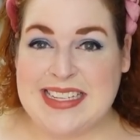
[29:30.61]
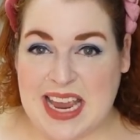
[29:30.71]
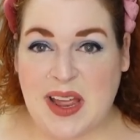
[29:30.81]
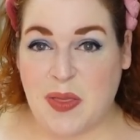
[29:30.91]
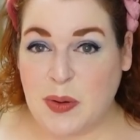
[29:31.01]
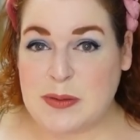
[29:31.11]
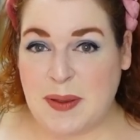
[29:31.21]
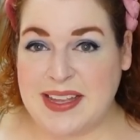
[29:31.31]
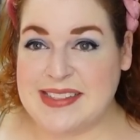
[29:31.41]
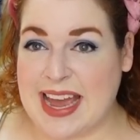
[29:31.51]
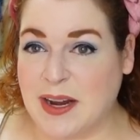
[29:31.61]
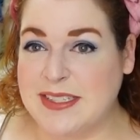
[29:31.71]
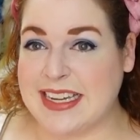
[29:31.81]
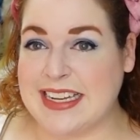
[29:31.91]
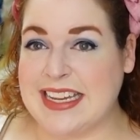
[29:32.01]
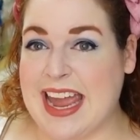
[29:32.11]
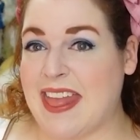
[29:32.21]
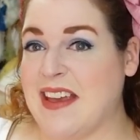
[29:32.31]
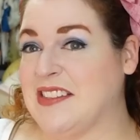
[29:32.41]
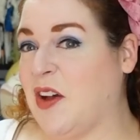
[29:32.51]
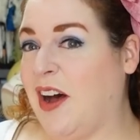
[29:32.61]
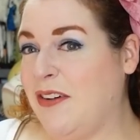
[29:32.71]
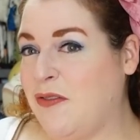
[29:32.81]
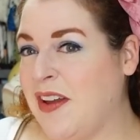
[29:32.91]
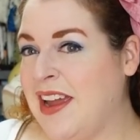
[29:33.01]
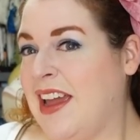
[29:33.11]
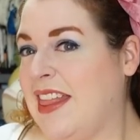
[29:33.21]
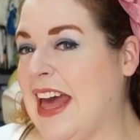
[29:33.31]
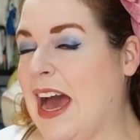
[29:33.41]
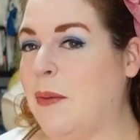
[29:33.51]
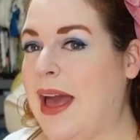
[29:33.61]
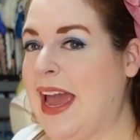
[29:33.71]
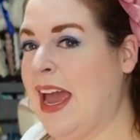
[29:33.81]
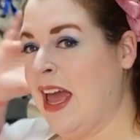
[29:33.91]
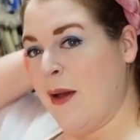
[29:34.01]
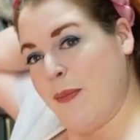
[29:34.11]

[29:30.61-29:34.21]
take those pins out and get this off that way.